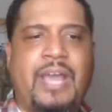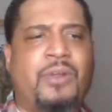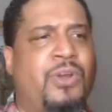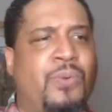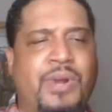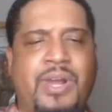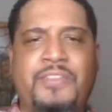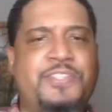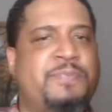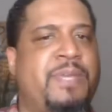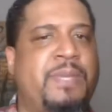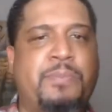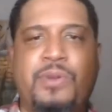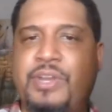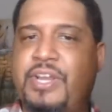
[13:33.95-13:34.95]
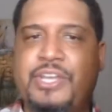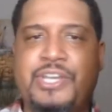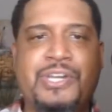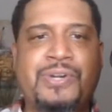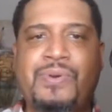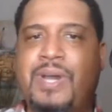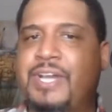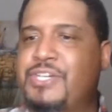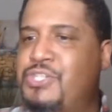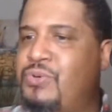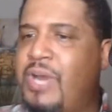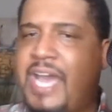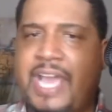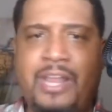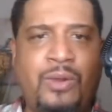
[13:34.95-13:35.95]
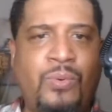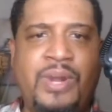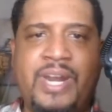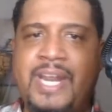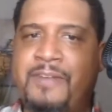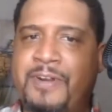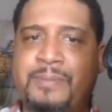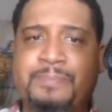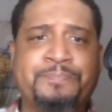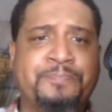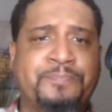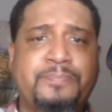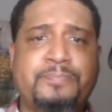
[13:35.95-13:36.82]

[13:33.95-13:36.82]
I don't know when all these people are going to go on trial or whatever.